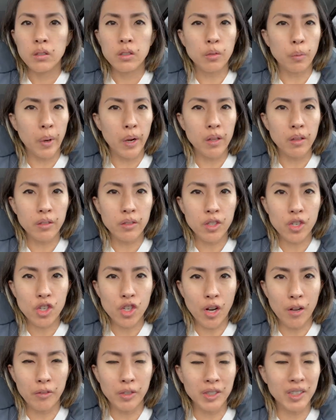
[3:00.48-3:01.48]
Do I look
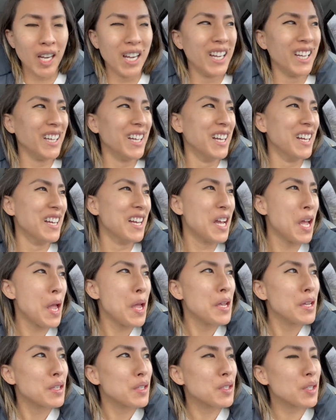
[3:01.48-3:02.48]
disheveled?
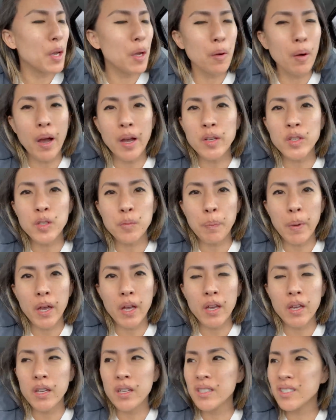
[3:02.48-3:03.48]
So I
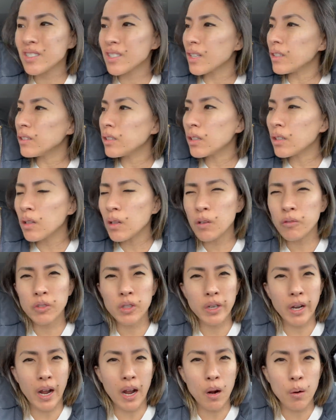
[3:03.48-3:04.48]
spent a little over
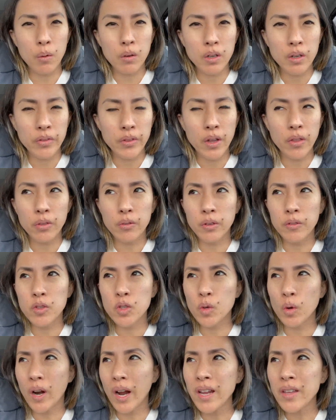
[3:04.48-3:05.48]
an hour at that thrift
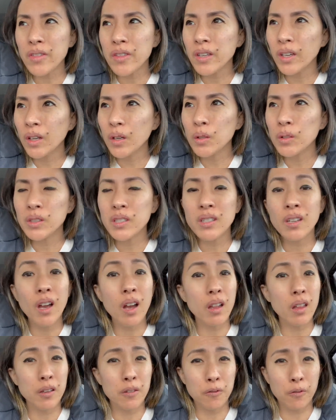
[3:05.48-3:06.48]
store. I think I only
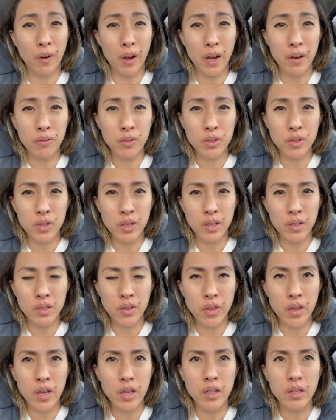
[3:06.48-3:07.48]
got like 5 or 6
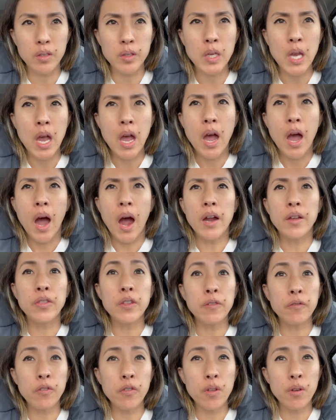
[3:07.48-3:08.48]
things. I
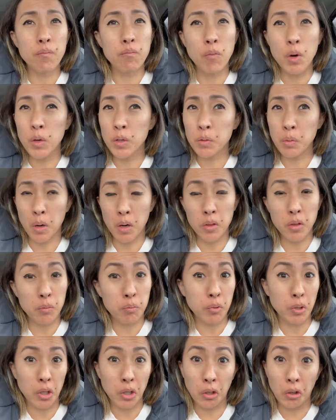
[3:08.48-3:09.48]
think for the most part, they're
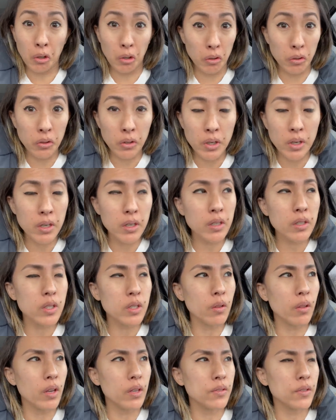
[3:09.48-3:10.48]
pretty good things, so
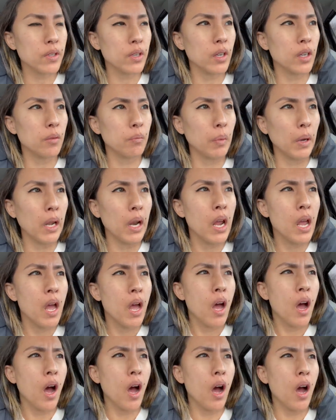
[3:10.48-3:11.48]
that's good. But
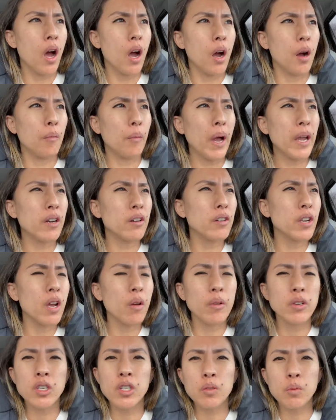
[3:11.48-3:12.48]
I don't know,
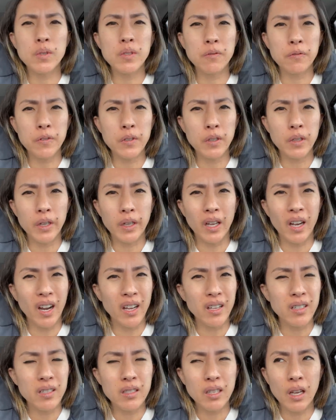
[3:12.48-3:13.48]
I just wasn't feeling it. I
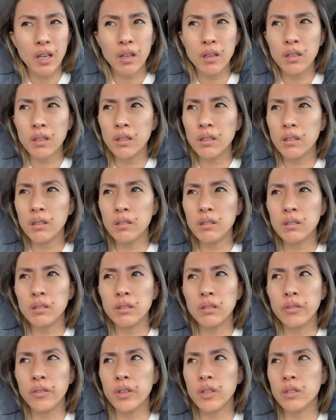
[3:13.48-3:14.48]
could tell
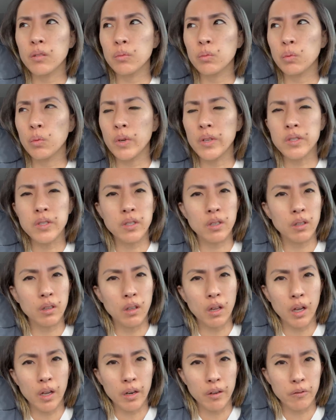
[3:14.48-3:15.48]
there wasn't a
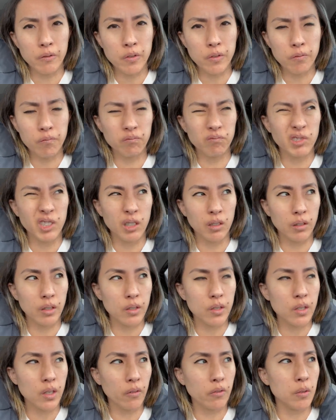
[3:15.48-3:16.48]
lot of, you know, good
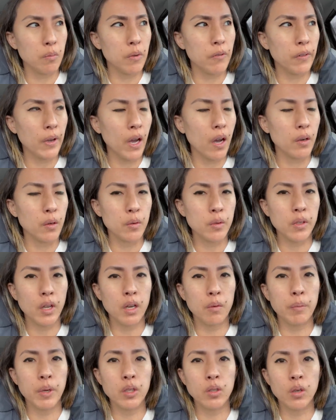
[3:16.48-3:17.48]
stuff to be found. It was kind
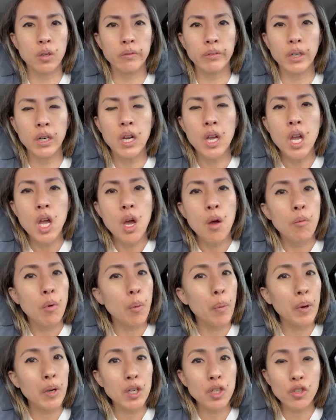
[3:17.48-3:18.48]
of picked over, but
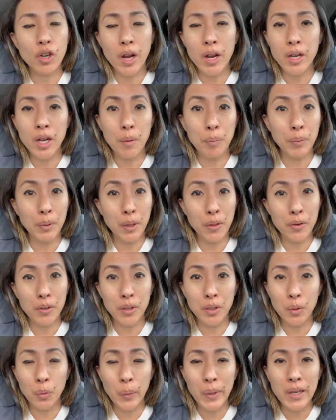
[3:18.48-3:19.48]
we're gonna try a couple other
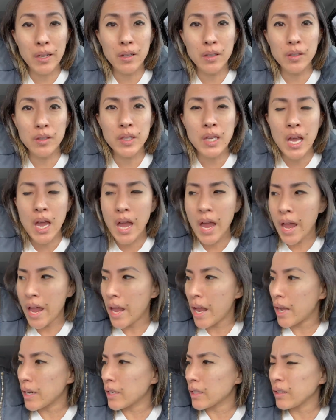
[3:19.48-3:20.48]
Goodwills.
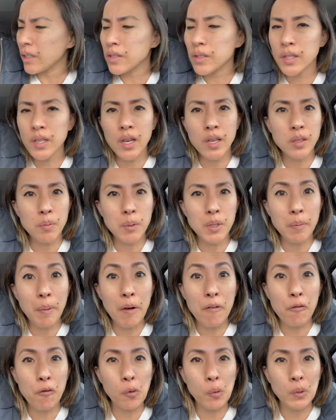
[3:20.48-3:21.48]
And let's see, I spent
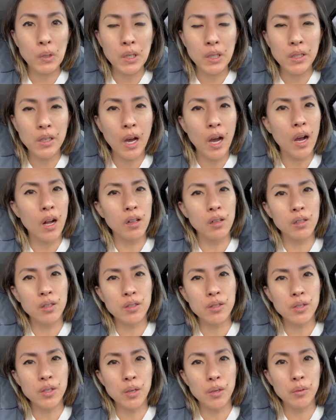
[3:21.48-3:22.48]
about $40,
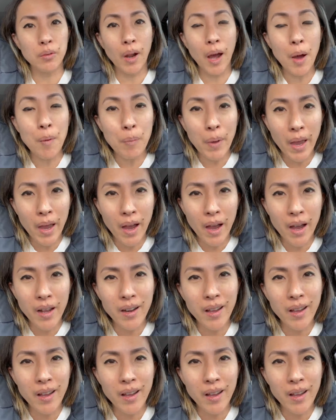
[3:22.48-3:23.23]
so not bad.